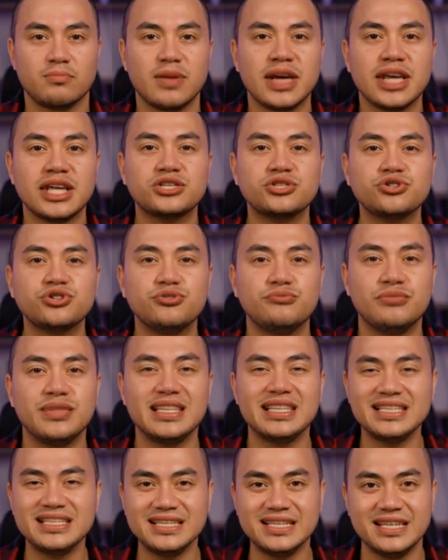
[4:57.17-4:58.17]
Main should
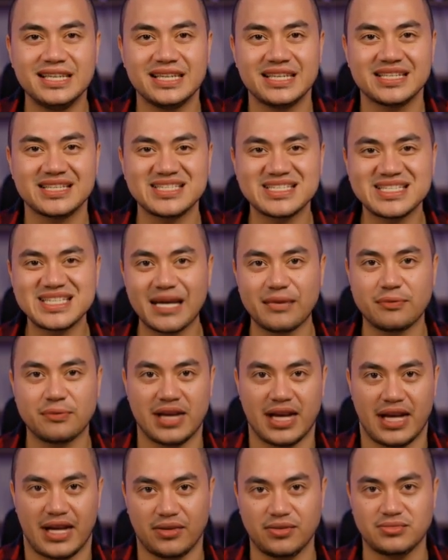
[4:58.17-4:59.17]
be clean and
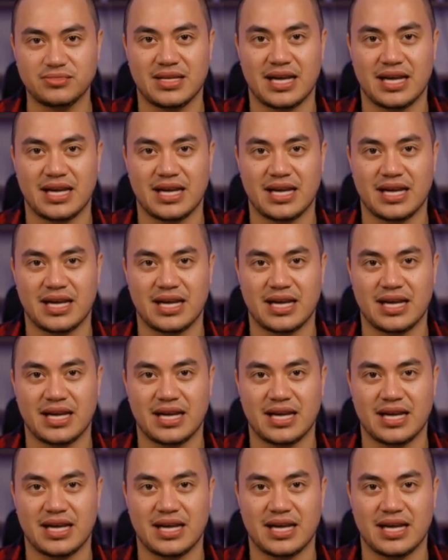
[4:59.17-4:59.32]
stable at all